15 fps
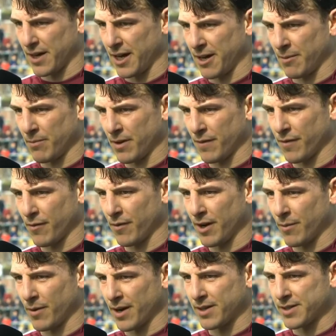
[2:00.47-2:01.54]
If you really
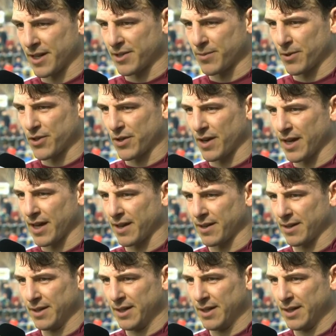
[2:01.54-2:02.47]
want to test what you're like,